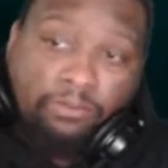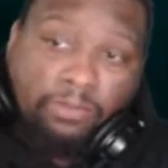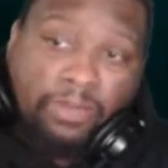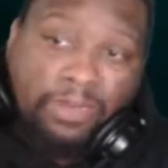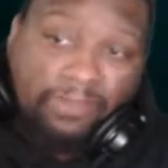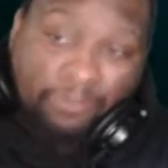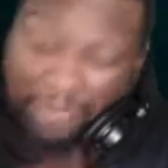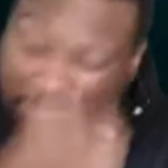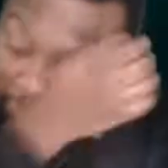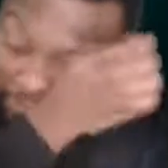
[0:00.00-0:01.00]
And that's why
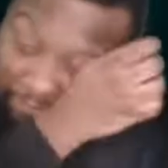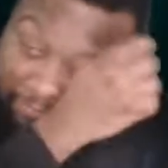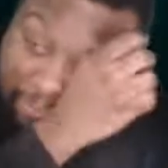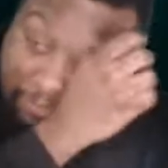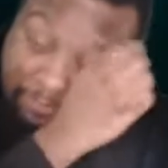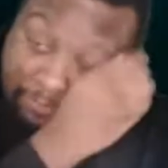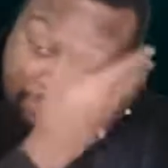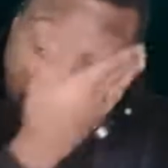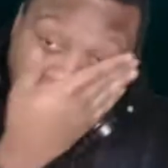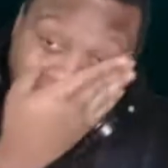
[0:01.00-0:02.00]
I used to feel
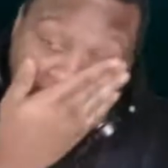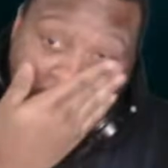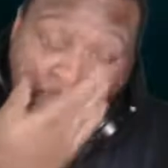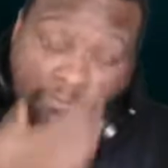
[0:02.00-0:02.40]
all the time.